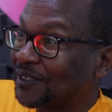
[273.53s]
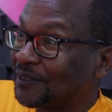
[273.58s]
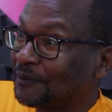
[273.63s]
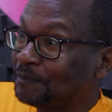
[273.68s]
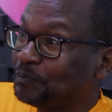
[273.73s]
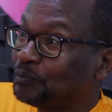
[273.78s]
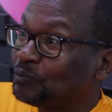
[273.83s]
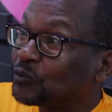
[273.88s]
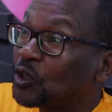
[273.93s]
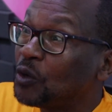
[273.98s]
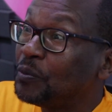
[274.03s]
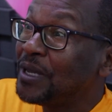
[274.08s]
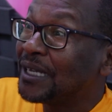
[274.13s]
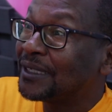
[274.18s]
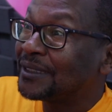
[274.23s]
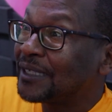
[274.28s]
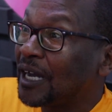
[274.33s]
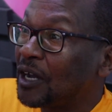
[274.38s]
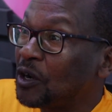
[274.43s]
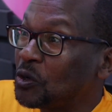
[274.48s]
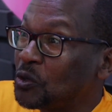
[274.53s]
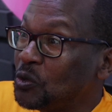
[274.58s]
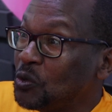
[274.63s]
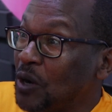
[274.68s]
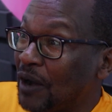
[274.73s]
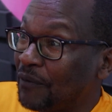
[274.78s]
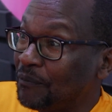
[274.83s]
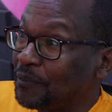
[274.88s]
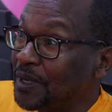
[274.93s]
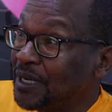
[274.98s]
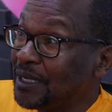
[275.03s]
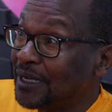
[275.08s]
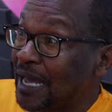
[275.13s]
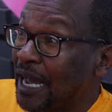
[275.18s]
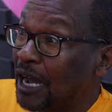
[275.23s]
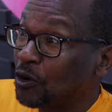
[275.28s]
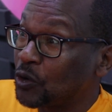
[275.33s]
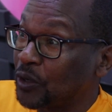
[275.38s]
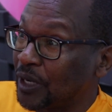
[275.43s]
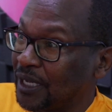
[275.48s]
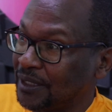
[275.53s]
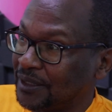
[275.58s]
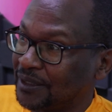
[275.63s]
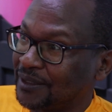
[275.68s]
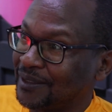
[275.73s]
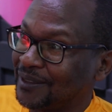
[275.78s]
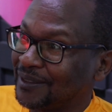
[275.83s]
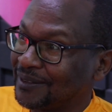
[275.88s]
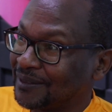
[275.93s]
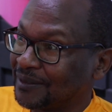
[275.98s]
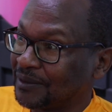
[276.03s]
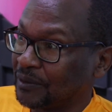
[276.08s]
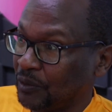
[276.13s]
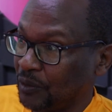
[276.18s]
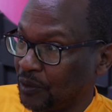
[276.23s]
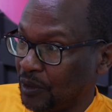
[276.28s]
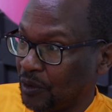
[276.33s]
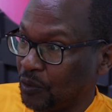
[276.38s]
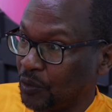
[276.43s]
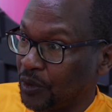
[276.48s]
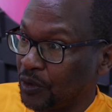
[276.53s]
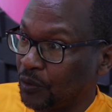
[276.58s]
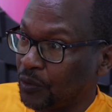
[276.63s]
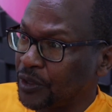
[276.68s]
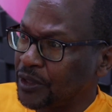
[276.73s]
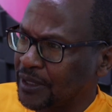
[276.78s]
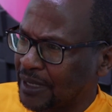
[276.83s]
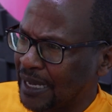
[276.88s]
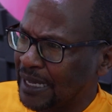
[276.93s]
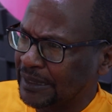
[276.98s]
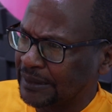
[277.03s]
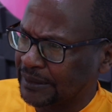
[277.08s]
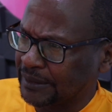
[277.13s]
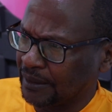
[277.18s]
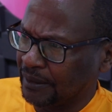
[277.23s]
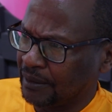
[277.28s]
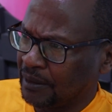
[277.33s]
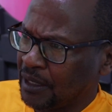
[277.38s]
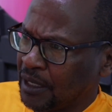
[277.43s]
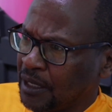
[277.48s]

there'll be a child who have been diagnosed with cancer.